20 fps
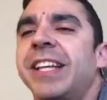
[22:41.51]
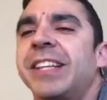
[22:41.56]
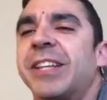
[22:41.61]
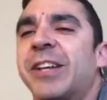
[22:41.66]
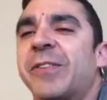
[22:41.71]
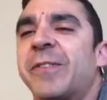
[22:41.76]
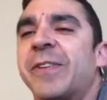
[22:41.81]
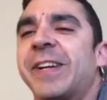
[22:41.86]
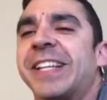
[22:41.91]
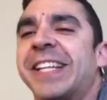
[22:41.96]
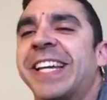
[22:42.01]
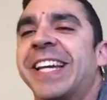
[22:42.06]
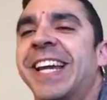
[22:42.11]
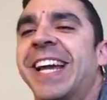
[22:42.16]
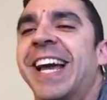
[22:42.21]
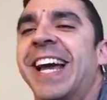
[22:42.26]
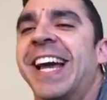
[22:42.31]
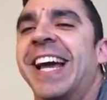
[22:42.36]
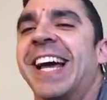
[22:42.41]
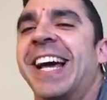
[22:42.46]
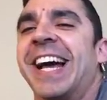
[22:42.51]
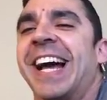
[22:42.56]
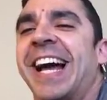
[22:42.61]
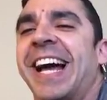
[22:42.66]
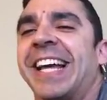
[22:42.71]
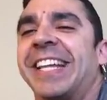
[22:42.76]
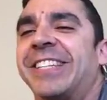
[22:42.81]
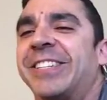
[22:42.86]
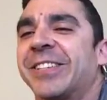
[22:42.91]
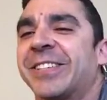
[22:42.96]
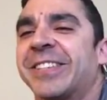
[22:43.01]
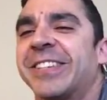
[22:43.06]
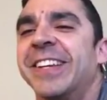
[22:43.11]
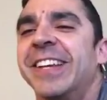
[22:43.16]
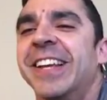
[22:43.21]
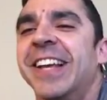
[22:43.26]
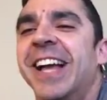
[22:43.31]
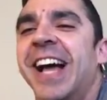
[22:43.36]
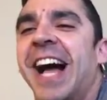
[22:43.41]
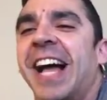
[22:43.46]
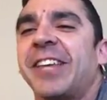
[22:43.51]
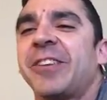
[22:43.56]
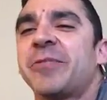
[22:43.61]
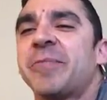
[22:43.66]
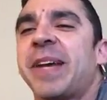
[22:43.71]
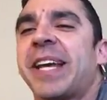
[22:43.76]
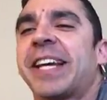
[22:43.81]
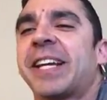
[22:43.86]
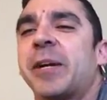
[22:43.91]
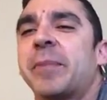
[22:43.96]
Not really. I just make